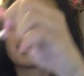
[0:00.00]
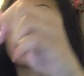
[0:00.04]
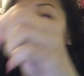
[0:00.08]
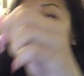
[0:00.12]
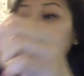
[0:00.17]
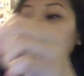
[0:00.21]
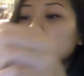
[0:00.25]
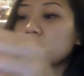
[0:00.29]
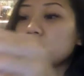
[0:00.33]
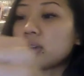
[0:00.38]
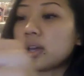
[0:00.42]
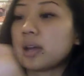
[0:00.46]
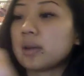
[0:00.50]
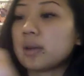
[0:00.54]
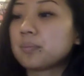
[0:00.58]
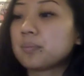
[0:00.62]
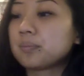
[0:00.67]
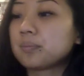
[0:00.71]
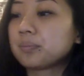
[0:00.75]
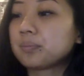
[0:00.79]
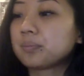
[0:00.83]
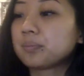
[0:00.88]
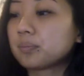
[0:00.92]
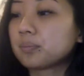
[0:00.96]
Okay.
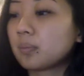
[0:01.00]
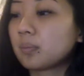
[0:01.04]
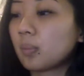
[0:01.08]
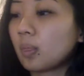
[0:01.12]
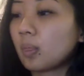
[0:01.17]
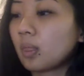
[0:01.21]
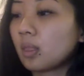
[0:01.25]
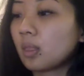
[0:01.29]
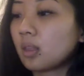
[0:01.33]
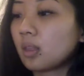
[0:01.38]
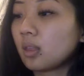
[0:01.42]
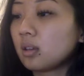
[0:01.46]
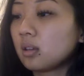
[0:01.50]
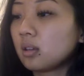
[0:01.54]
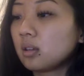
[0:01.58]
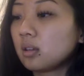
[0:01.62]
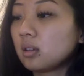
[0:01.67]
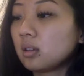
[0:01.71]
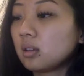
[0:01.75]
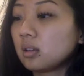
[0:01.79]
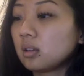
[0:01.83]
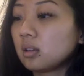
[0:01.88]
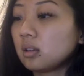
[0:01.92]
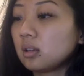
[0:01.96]

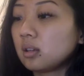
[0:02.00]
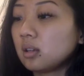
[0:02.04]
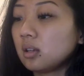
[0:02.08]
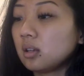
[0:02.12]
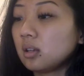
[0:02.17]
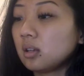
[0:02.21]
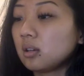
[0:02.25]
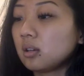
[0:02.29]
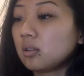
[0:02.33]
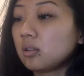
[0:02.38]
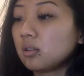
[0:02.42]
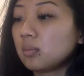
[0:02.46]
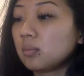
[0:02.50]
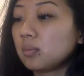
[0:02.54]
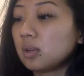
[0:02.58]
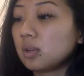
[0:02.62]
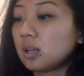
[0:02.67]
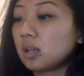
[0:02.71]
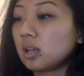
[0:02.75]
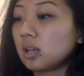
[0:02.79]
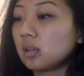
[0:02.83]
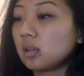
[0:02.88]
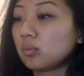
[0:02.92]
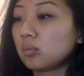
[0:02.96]
Now I'm gonna
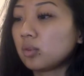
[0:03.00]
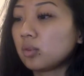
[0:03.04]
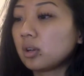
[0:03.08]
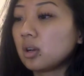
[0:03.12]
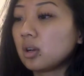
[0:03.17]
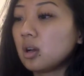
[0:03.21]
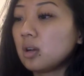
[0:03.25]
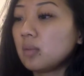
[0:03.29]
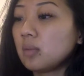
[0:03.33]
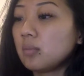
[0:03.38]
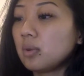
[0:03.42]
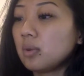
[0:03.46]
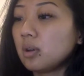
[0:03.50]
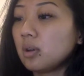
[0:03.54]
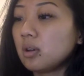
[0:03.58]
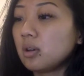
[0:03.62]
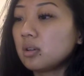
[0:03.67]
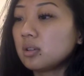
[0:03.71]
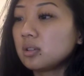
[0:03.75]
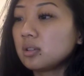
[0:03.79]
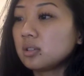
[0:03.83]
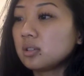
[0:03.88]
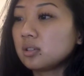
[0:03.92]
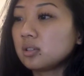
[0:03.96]
add more cotton
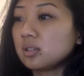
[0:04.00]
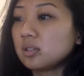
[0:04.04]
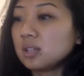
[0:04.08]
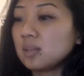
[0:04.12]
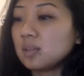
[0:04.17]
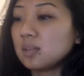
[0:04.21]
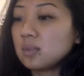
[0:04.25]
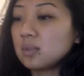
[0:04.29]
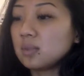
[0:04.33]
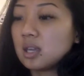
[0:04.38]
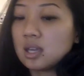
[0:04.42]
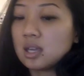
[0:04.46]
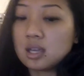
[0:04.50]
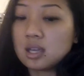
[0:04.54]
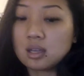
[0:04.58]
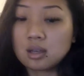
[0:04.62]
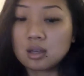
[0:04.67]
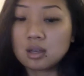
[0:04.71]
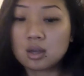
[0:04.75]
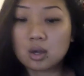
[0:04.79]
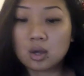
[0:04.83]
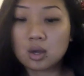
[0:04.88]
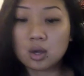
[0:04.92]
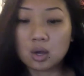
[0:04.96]
balls, do the same thing,
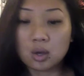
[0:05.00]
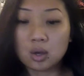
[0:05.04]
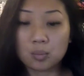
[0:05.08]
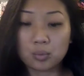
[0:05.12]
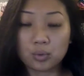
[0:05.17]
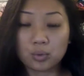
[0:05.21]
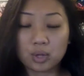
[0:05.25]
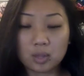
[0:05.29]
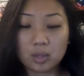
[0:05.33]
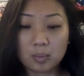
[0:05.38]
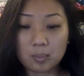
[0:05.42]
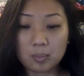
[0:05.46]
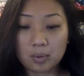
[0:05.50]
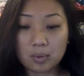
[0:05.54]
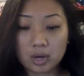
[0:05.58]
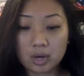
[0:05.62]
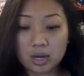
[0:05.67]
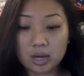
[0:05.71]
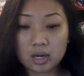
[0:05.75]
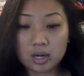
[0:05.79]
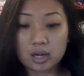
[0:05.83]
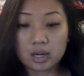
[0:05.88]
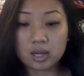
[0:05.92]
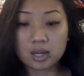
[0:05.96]
pull them
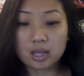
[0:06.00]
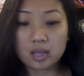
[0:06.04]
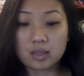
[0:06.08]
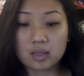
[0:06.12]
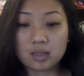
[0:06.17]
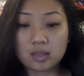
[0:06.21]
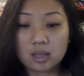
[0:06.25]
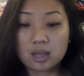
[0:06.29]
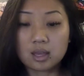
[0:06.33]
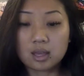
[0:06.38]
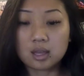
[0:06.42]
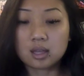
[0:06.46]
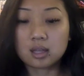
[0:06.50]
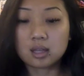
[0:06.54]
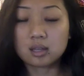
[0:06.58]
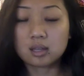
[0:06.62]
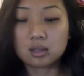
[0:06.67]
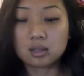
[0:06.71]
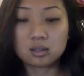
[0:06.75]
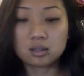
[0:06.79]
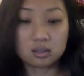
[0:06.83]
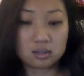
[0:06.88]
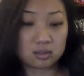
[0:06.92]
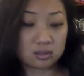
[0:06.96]
apart, and then
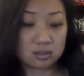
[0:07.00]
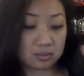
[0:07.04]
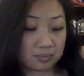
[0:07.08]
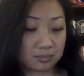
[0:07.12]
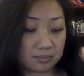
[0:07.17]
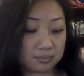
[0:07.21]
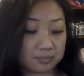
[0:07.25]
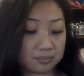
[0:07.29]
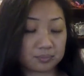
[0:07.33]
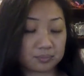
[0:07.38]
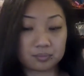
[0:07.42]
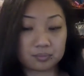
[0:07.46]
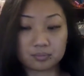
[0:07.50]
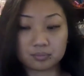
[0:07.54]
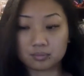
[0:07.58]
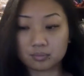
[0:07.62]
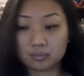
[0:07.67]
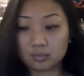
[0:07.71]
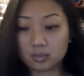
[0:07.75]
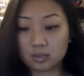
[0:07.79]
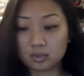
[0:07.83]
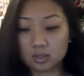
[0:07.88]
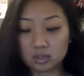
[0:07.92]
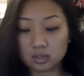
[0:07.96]

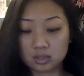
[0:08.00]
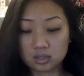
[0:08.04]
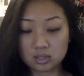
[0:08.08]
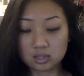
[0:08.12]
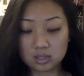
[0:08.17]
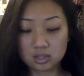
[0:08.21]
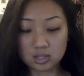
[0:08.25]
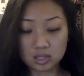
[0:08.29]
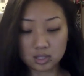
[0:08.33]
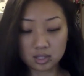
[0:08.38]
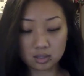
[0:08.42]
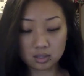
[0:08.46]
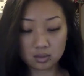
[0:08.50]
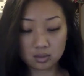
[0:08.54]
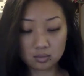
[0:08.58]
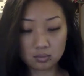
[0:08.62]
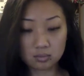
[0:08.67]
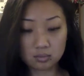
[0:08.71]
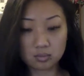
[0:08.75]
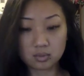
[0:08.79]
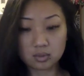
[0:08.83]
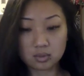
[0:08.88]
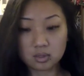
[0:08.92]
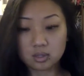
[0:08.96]
stick
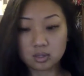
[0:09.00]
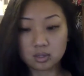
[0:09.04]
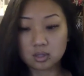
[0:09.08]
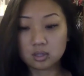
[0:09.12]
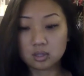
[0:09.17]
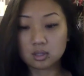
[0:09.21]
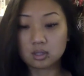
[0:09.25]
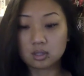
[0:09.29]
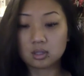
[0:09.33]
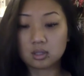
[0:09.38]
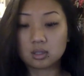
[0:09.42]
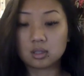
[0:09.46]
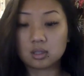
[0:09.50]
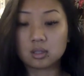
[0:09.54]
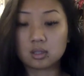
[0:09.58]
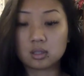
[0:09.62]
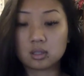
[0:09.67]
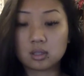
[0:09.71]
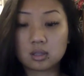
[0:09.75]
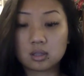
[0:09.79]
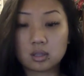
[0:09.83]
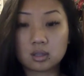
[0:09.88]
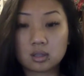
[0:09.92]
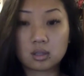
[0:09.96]
them
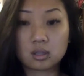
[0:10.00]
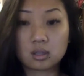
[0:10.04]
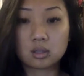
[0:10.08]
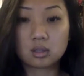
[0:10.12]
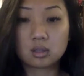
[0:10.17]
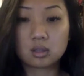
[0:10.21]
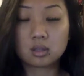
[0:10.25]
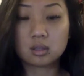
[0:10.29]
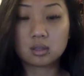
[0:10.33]
in